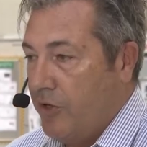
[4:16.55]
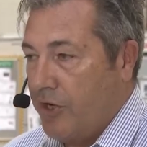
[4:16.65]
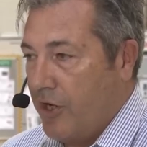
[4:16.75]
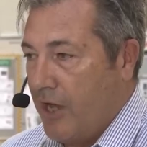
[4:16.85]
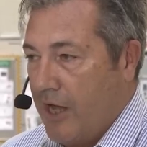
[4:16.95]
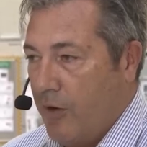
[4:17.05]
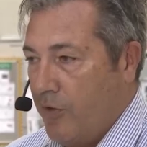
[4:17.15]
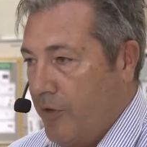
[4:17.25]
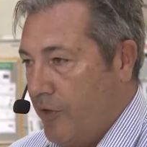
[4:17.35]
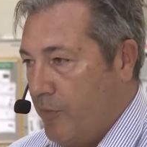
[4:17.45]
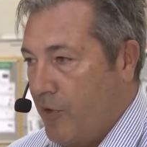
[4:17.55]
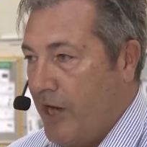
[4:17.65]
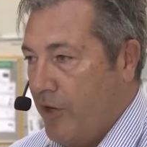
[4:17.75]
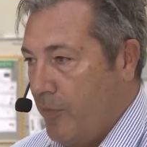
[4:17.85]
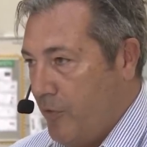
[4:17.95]
looking at how the
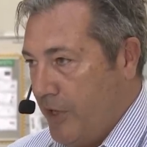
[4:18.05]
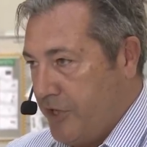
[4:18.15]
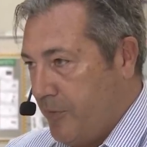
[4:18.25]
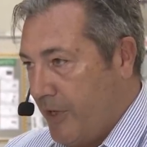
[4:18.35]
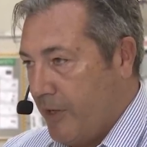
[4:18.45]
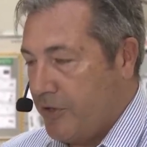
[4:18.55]
brain operates and being